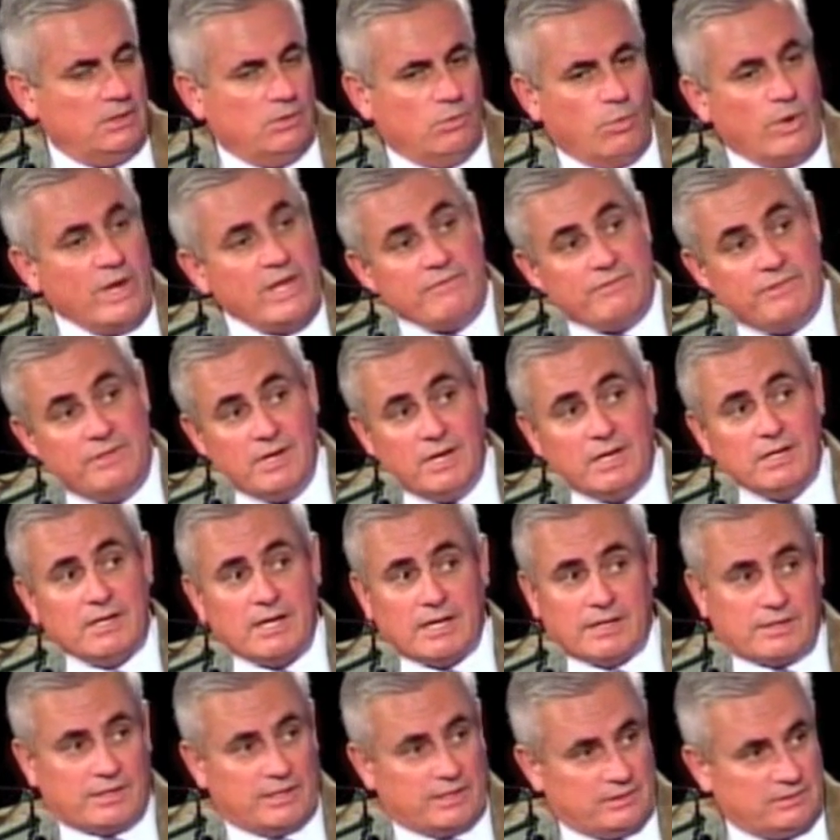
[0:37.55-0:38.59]
We've done
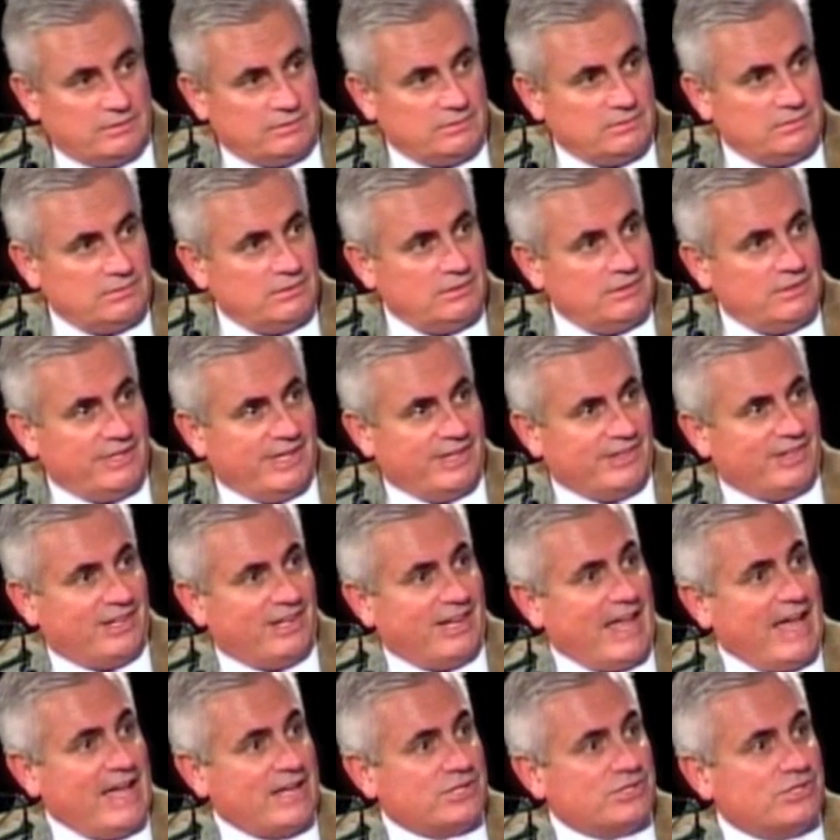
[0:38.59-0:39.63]
nothing in the
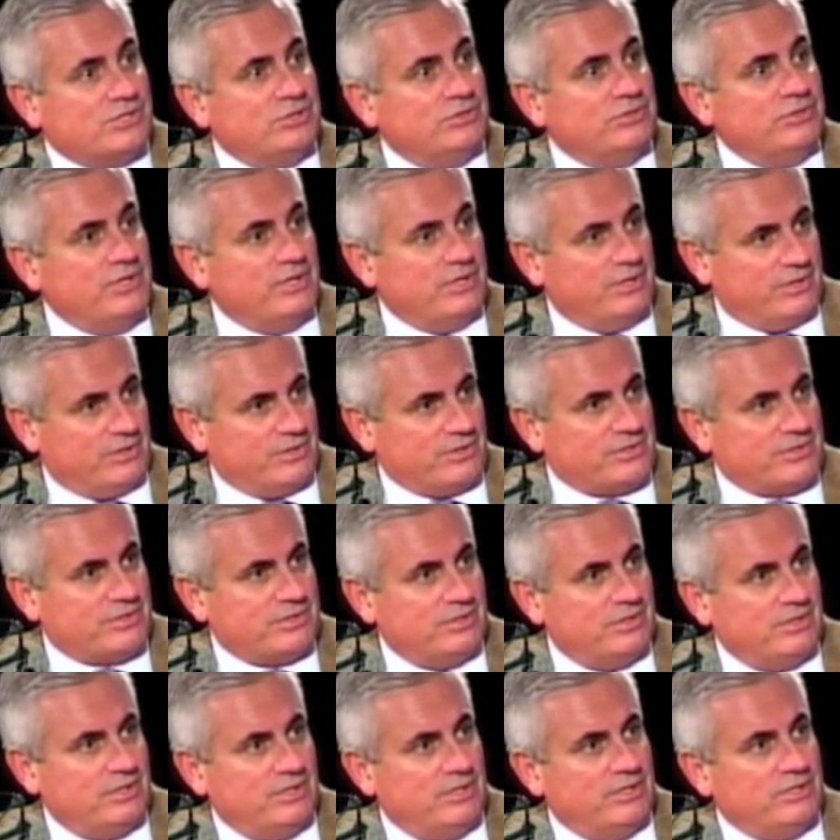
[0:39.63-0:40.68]
last 2 years
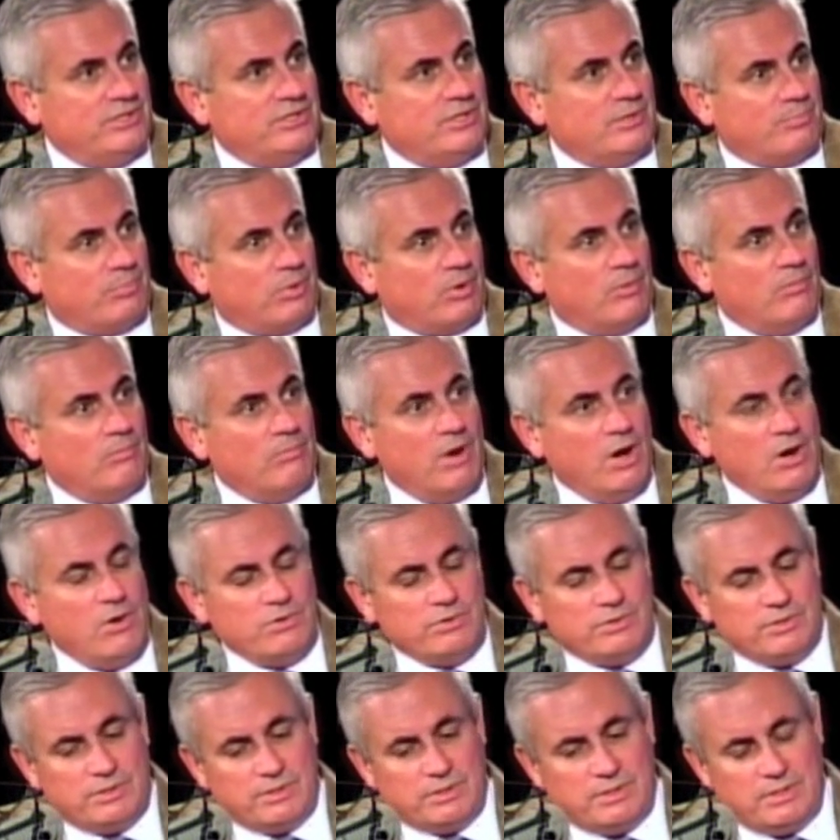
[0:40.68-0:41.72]
to
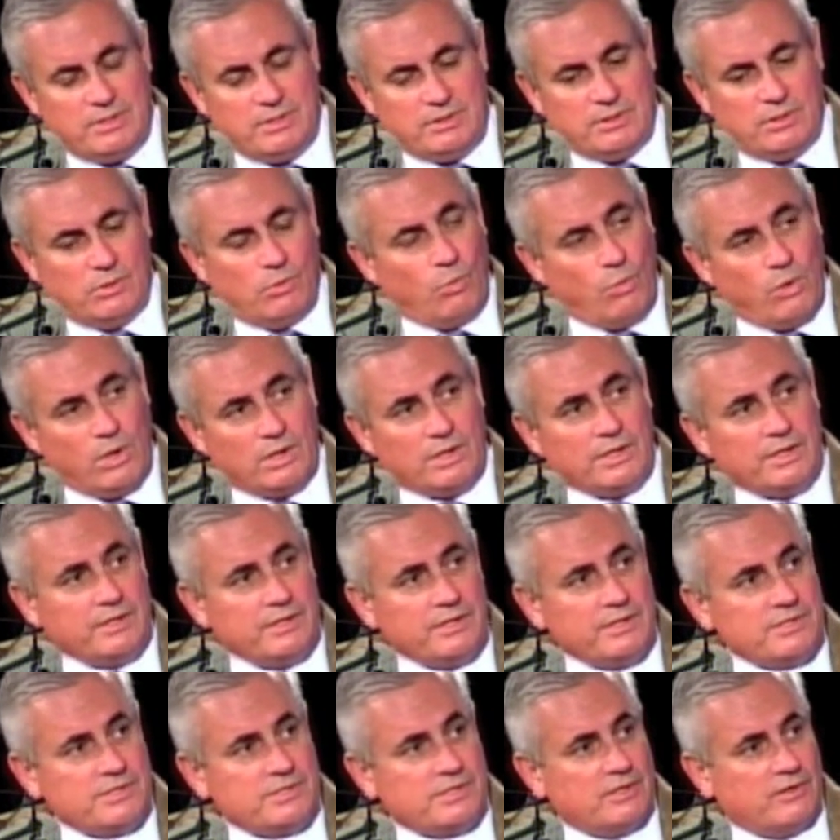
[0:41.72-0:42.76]
promote the
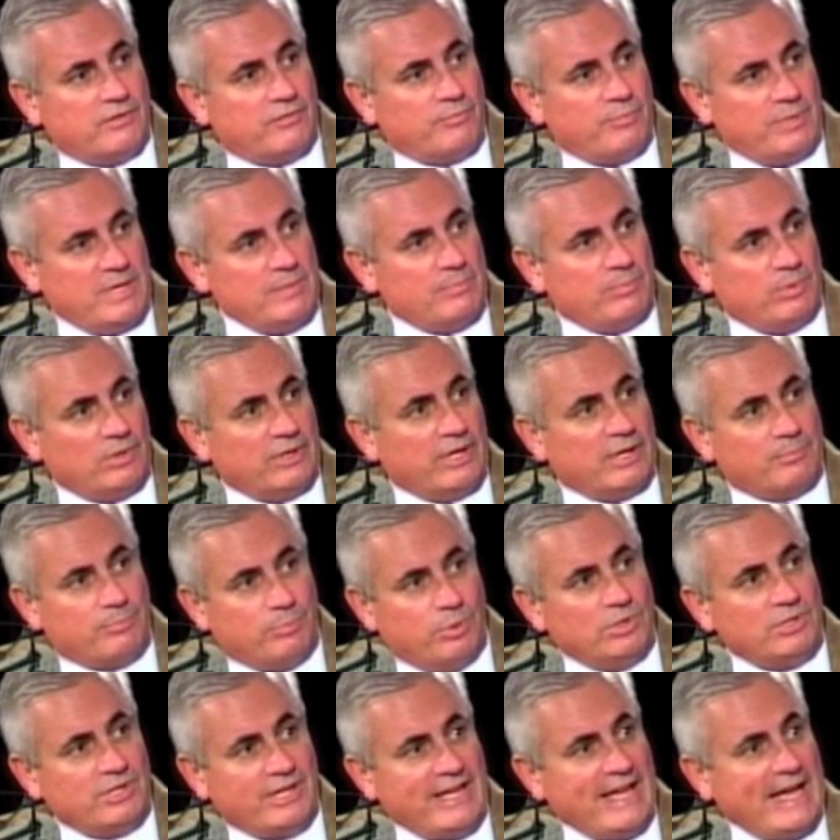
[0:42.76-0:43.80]
willingness of people that
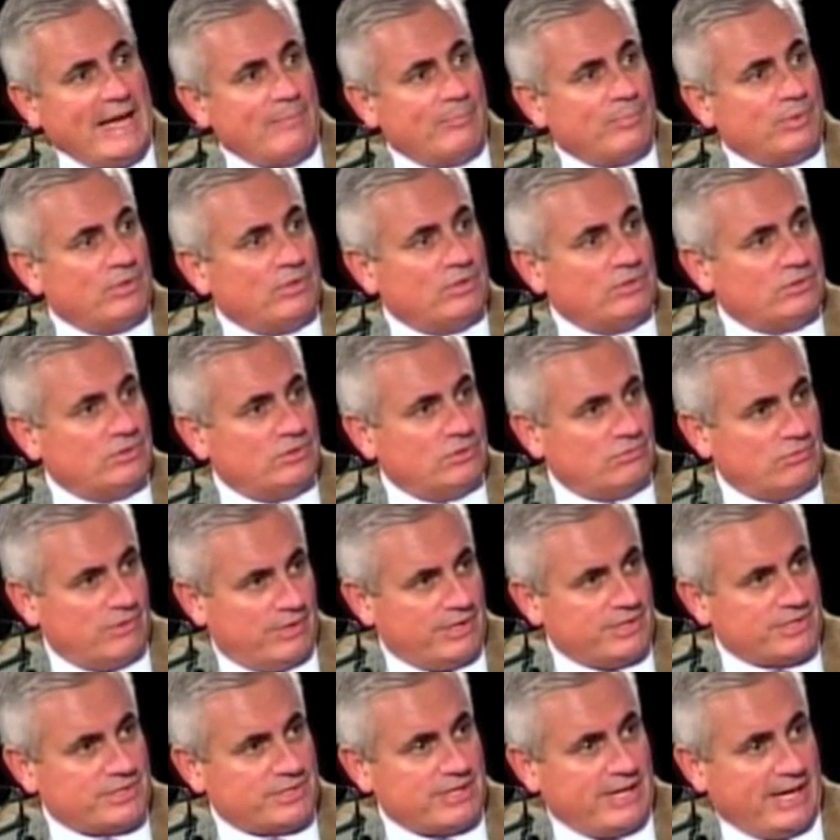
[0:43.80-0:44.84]
put capital
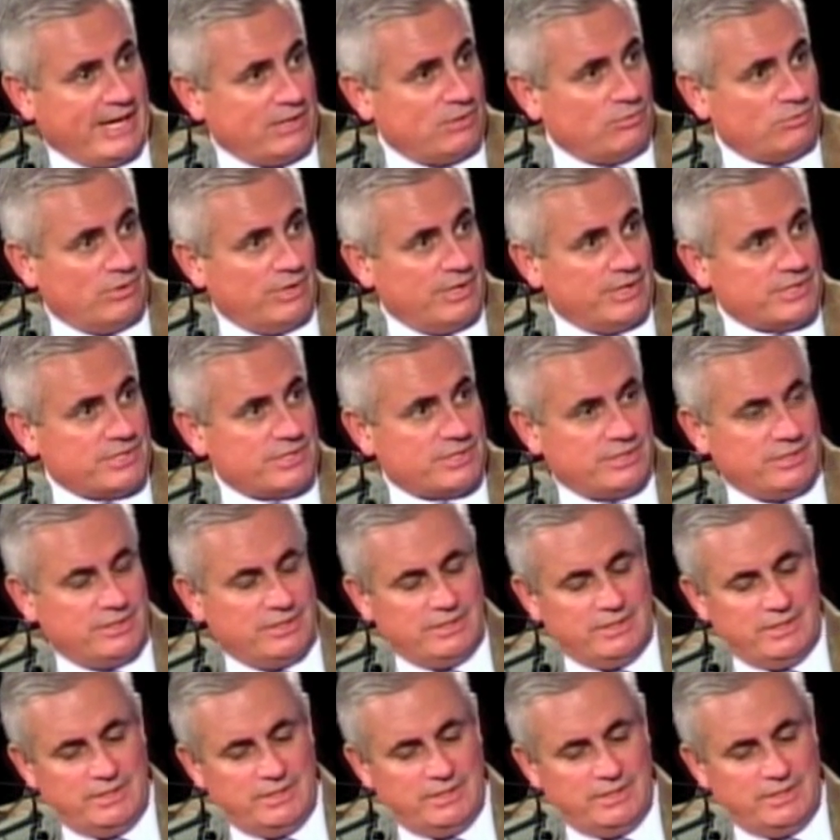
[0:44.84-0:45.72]
at risk,